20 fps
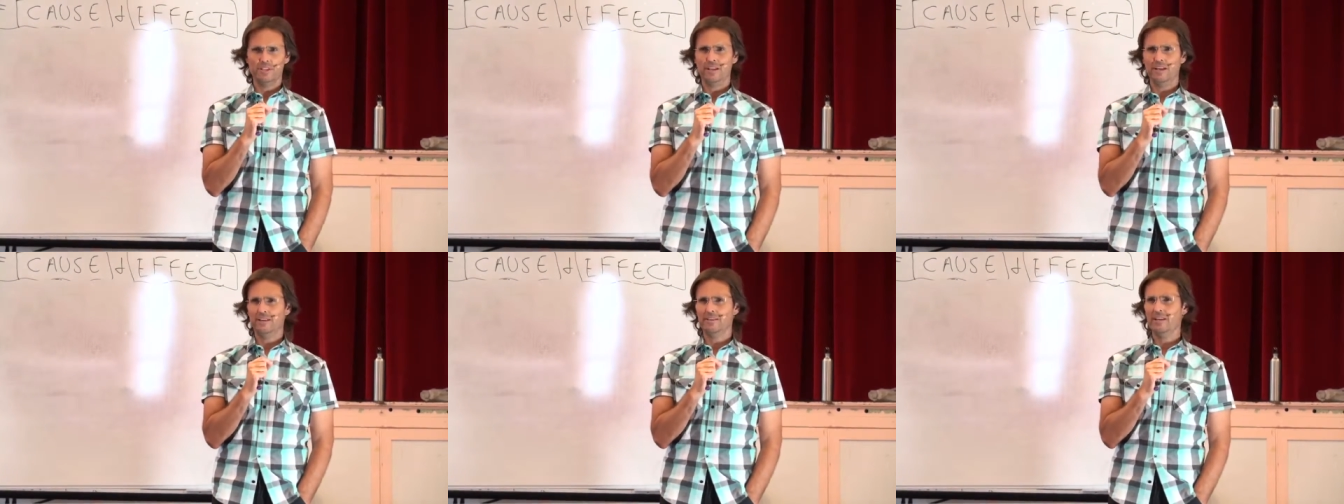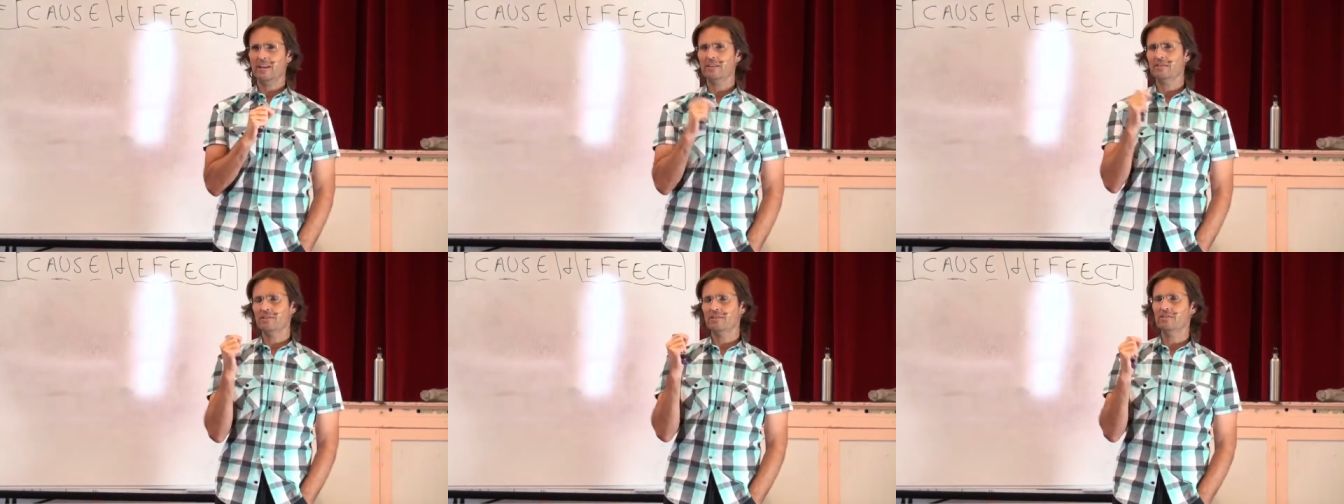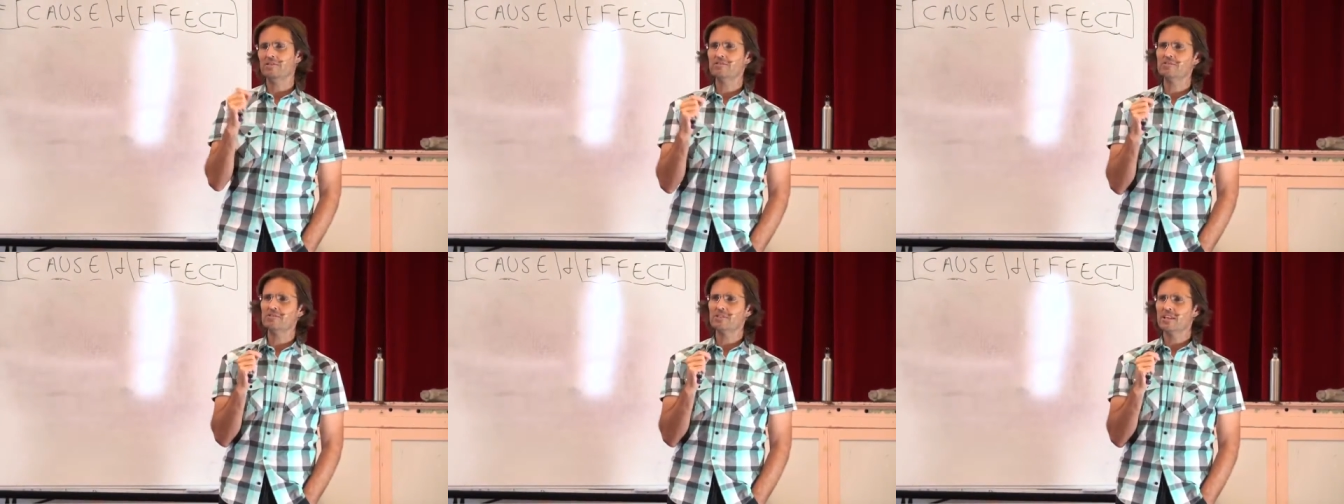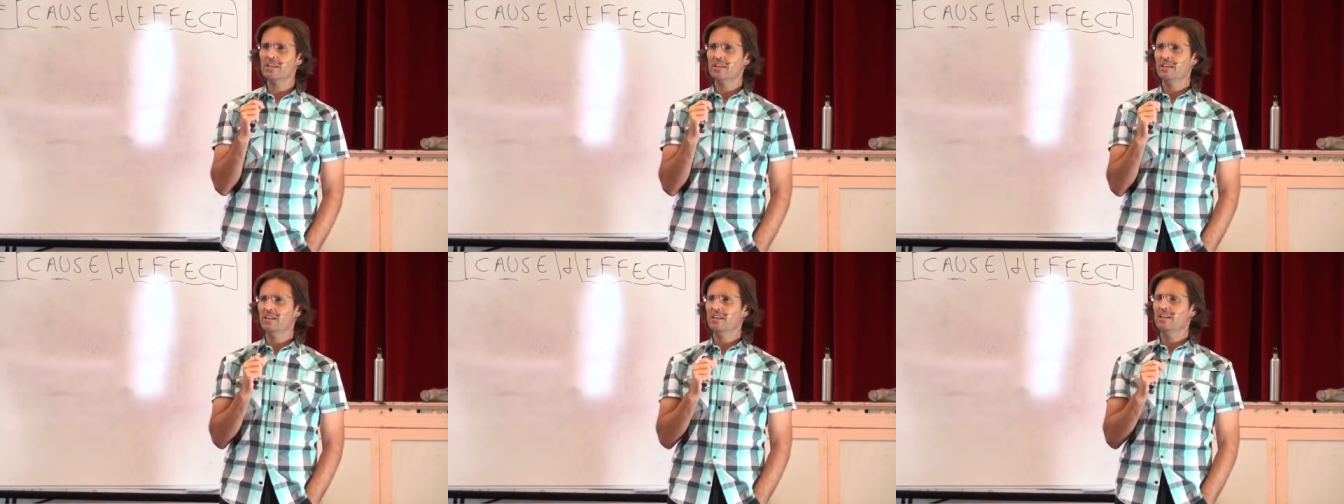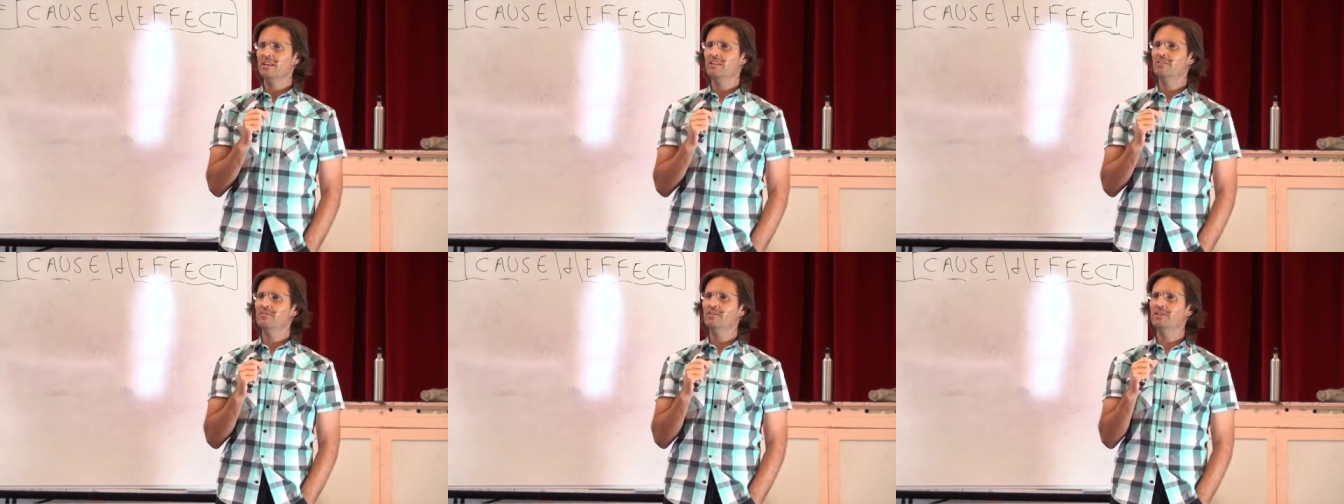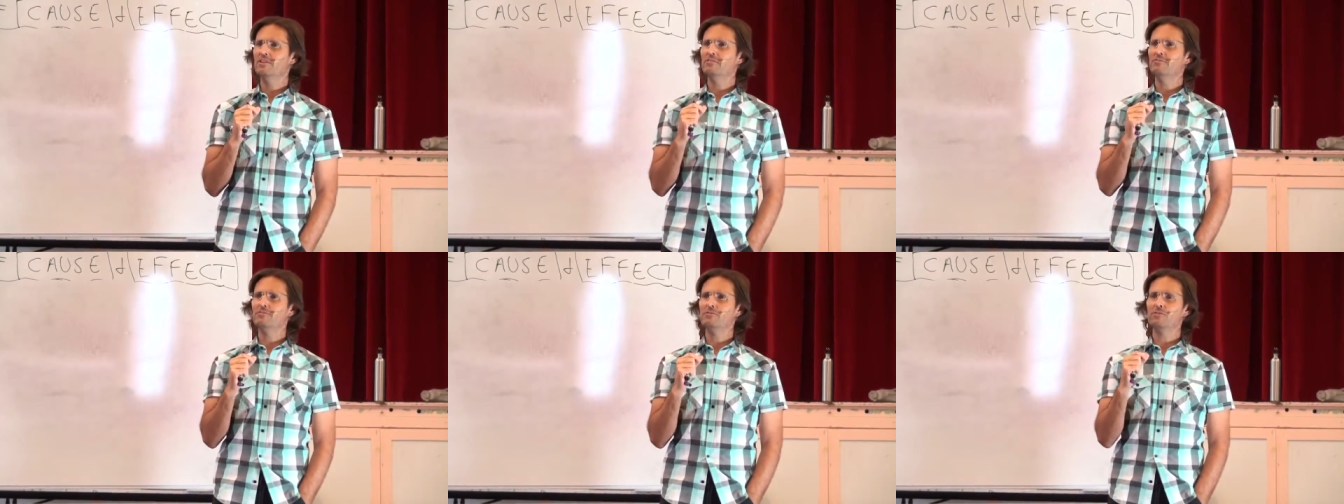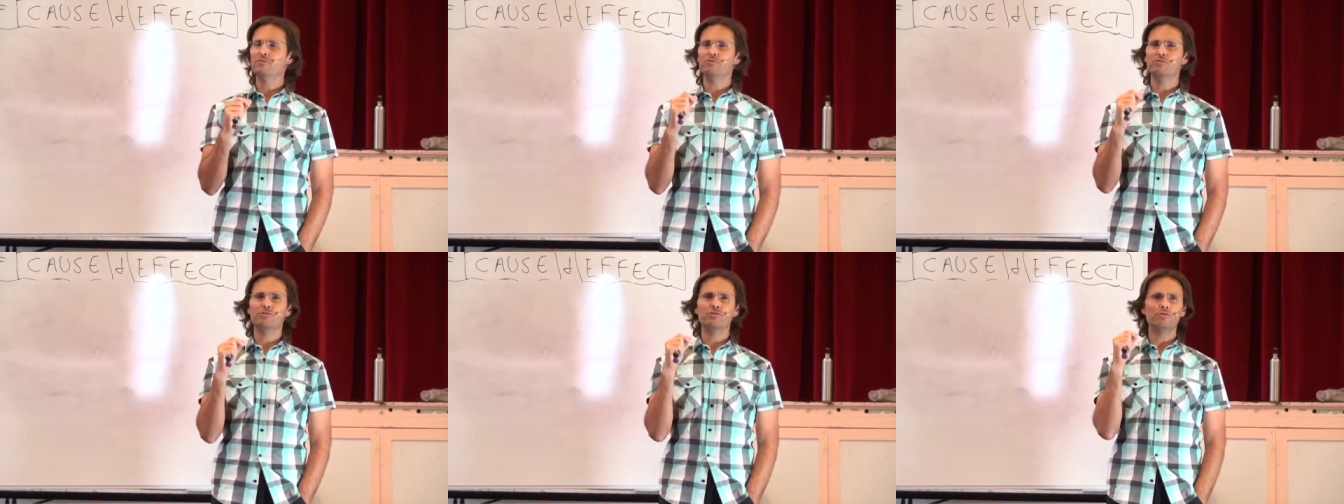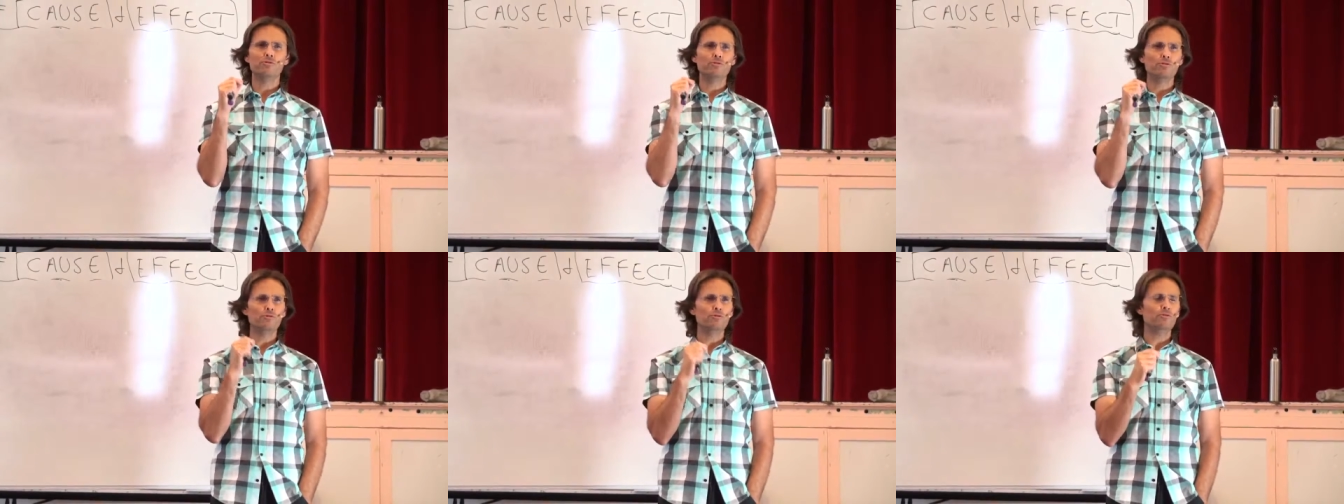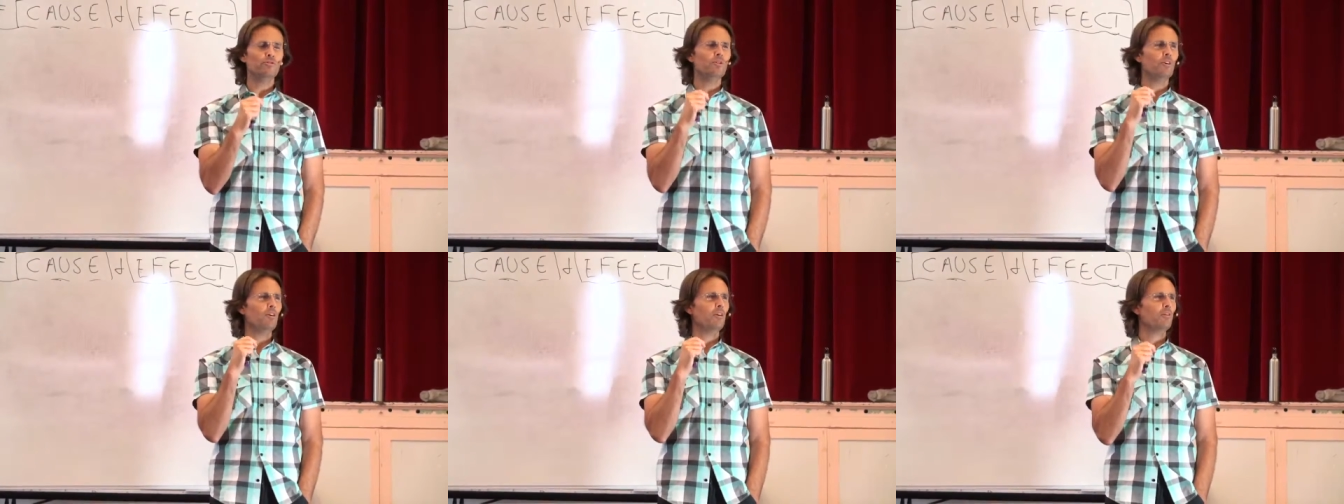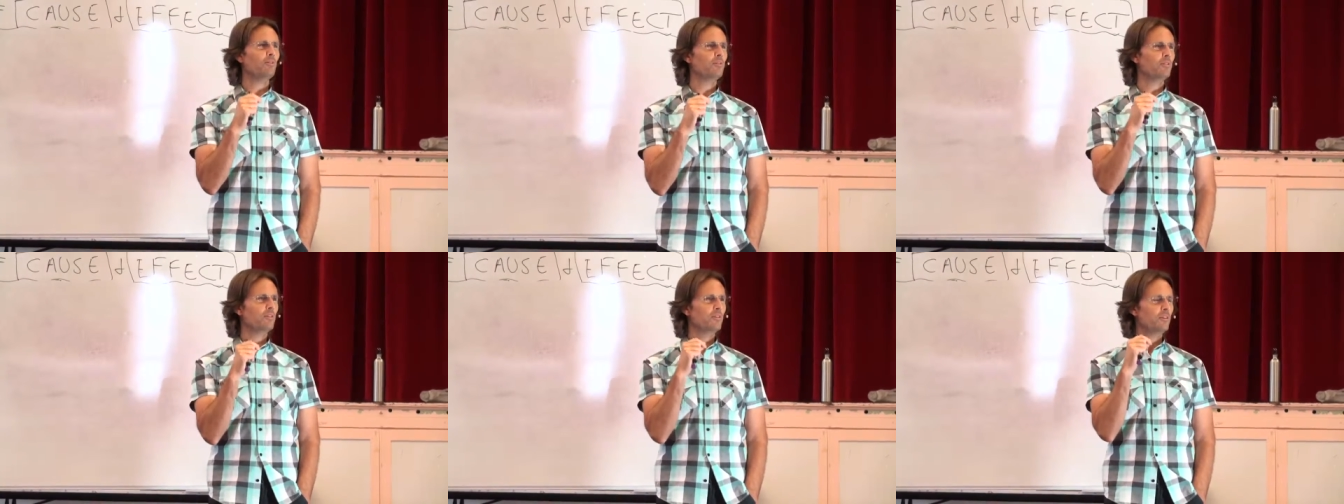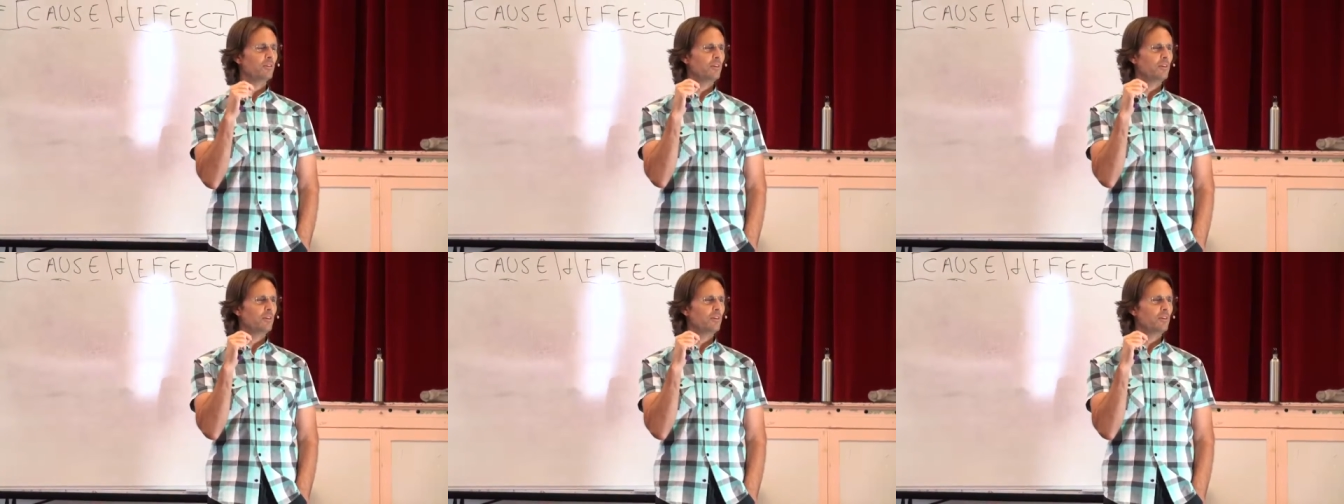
and that is that if you do not,